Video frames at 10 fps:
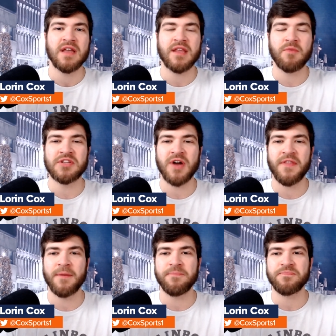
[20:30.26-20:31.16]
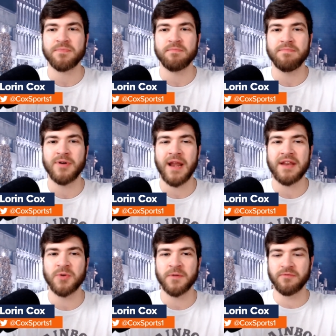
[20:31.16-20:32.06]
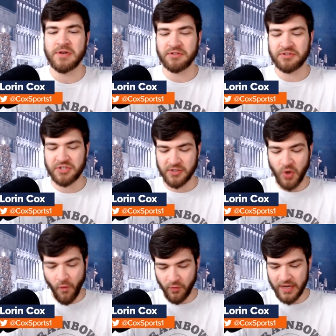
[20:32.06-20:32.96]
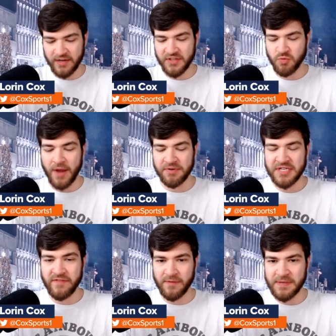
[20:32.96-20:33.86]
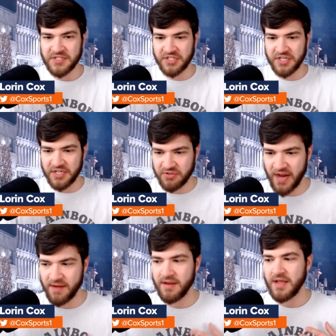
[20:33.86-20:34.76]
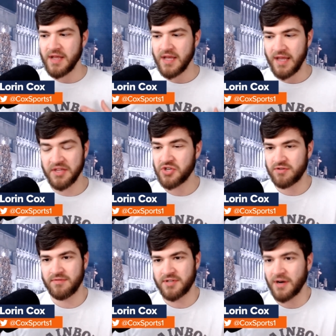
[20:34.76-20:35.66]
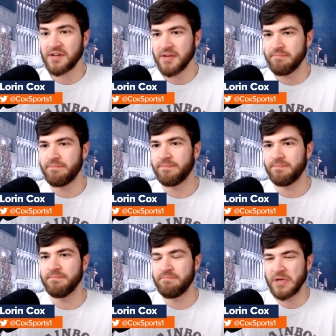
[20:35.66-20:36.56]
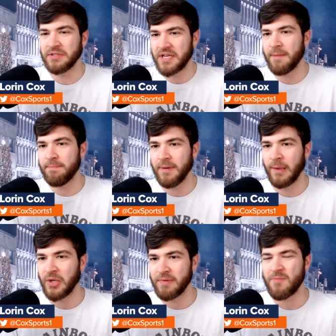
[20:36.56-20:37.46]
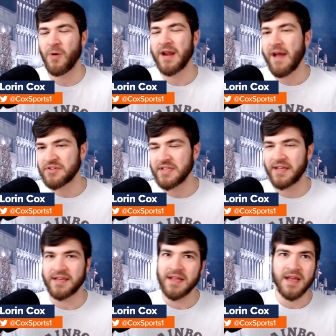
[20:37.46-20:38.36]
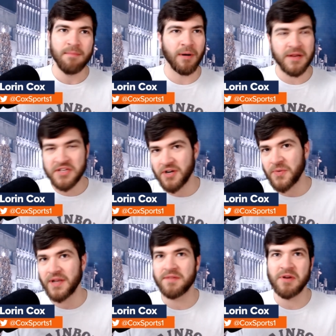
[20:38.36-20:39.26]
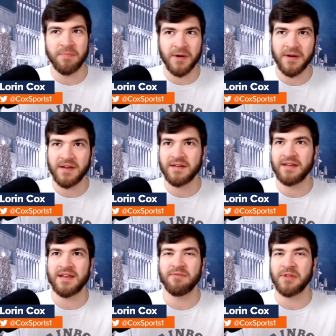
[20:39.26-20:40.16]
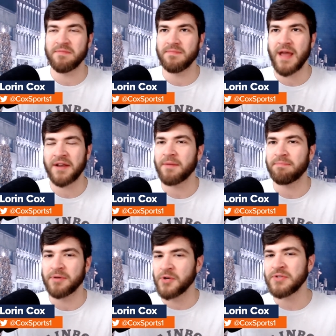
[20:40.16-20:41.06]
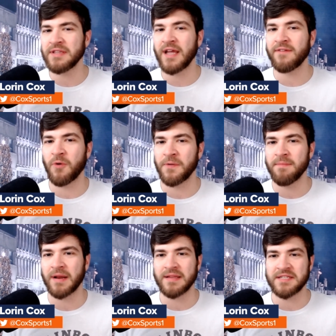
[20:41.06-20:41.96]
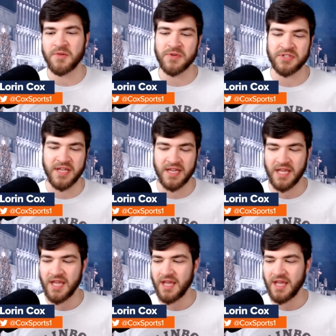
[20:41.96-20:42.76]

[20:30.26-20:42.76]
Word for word: that we saw them put any sort of real turnover into this wide receiver position to try and at least start to build it up a little bit more. And obviously, like, Marquise Goodwin and Demir Byrd didn't really end up producing that for them, but at least it was like